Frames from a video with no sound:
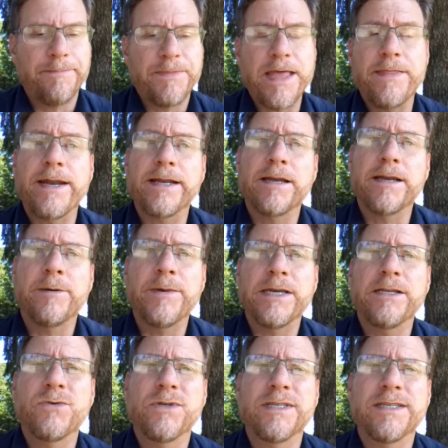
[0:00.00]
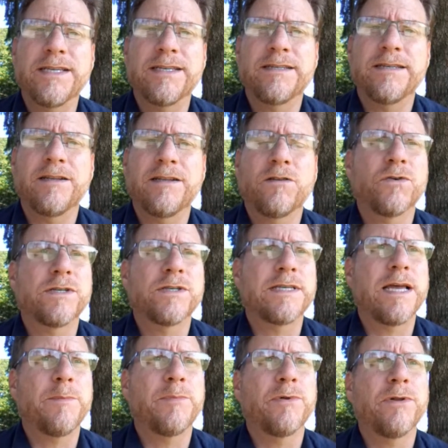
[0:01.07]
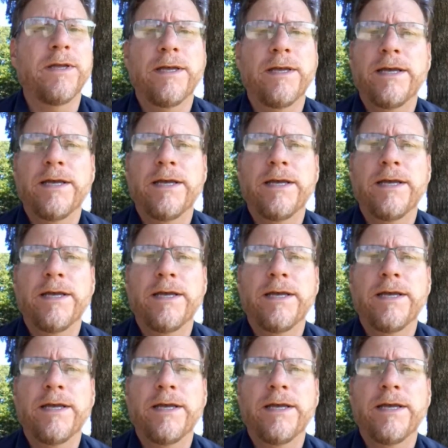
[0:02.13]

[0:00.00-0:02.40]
and then it coming into existence. For example,